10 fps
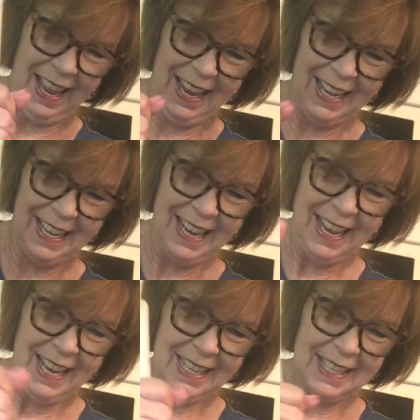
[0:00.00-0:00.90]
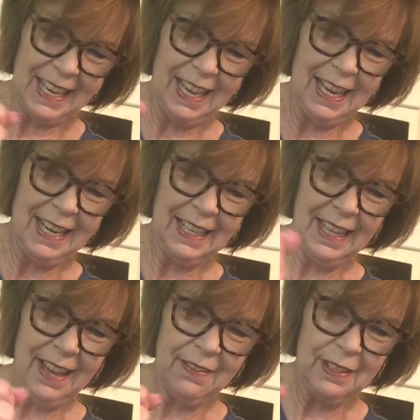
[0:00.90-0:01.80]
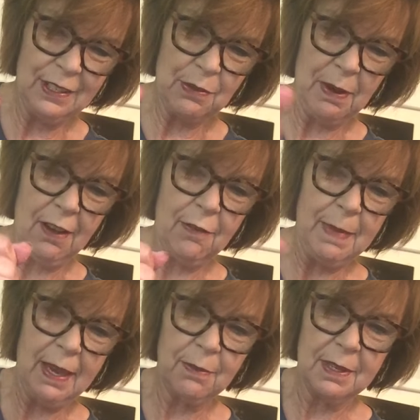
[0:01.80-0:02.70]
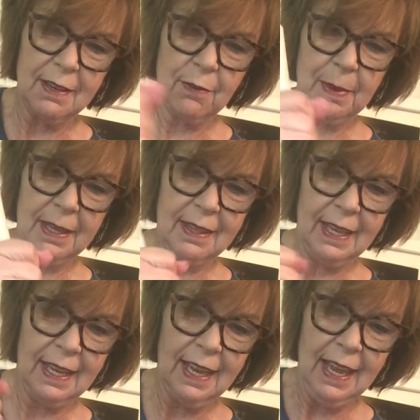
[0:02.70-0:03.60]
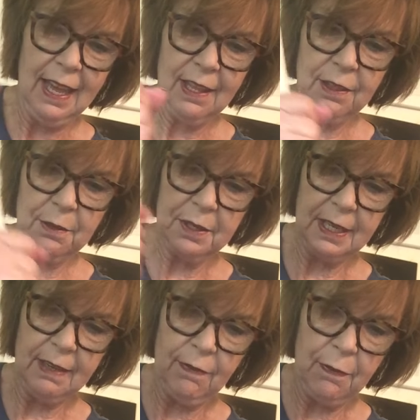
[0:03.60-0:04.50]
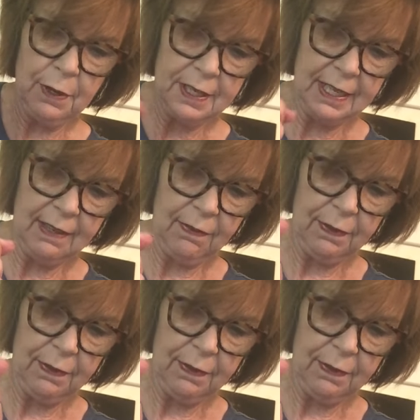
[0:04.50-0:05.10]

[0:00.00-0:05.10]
9, 10, 11, 12. Math was never my thing. 13, 14,